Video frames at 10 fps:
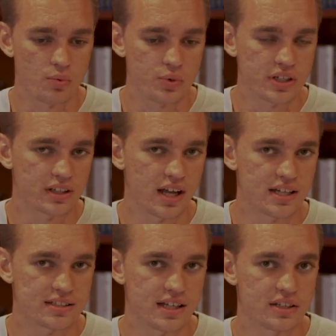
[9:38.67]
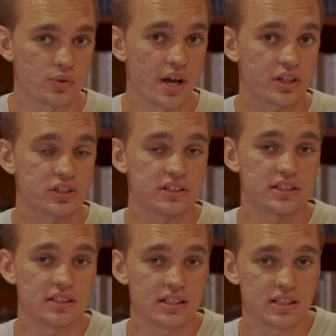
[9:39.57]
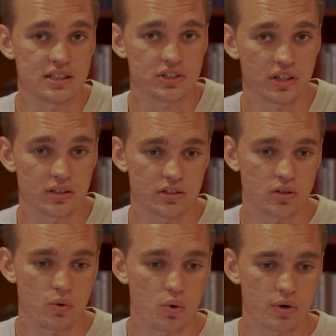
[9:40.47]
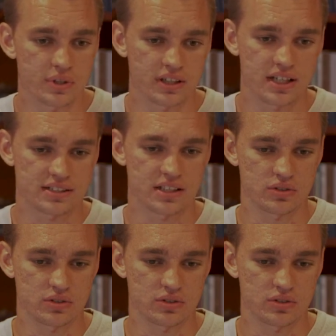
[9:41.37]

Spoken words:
Realize that you actually need each other, or realize